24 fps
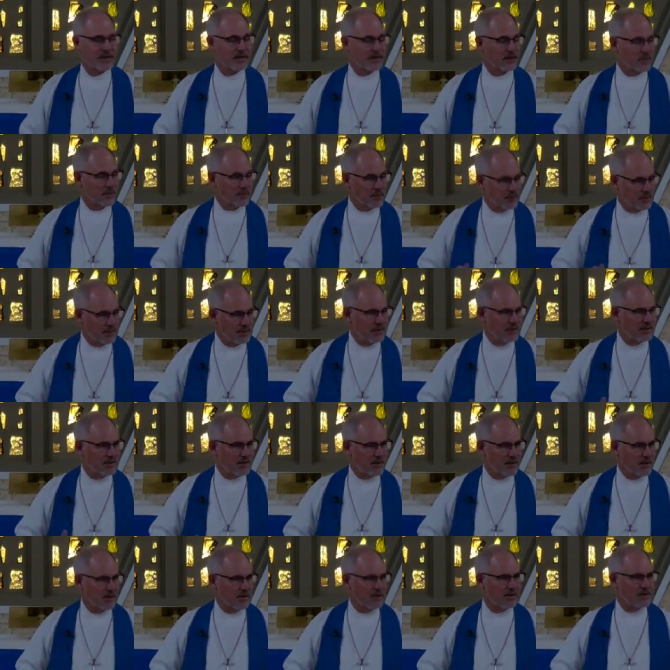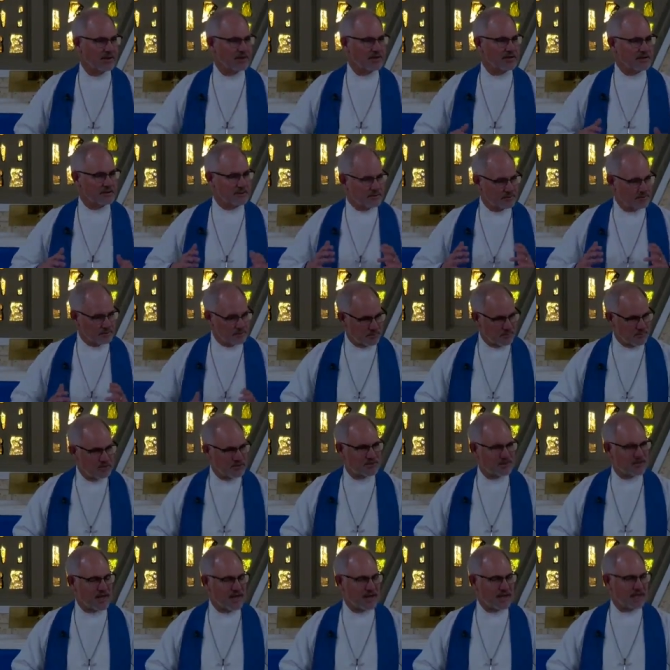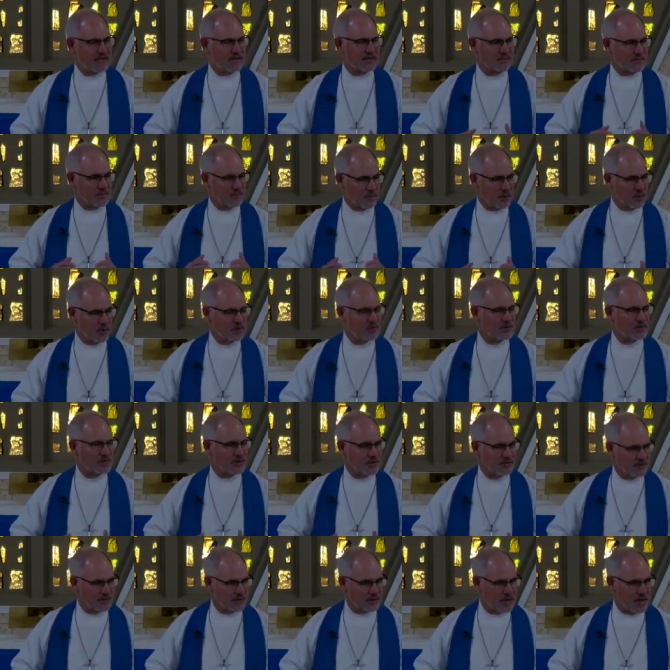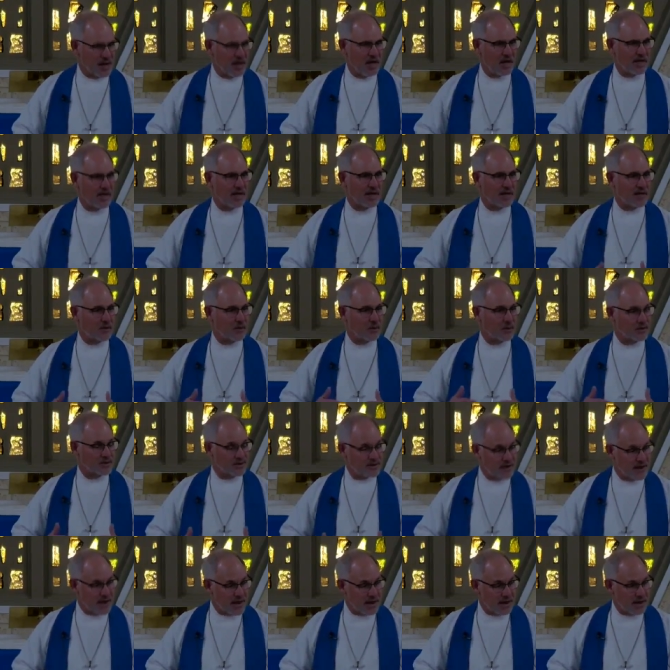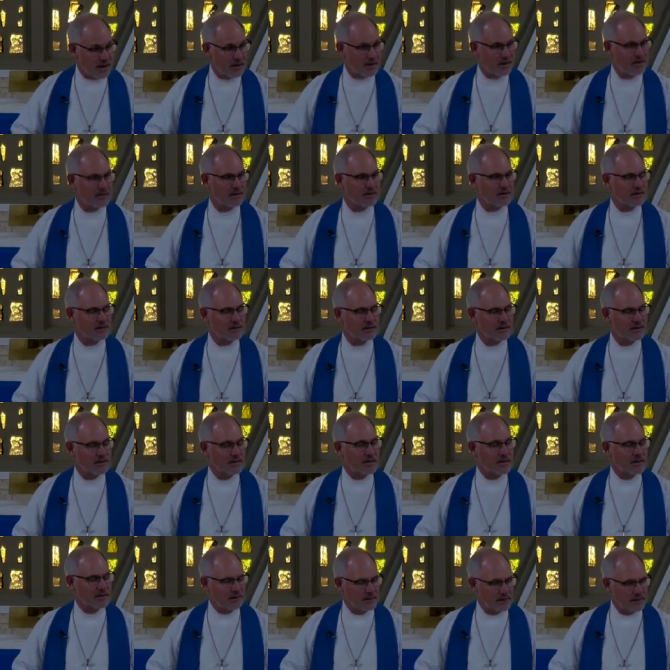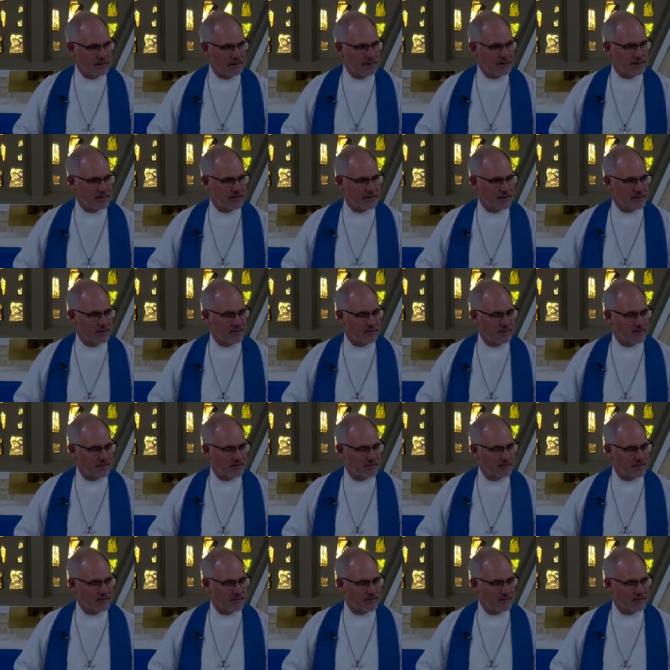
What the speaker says: The pre-incarnate second person of the Godhead was there, leading them.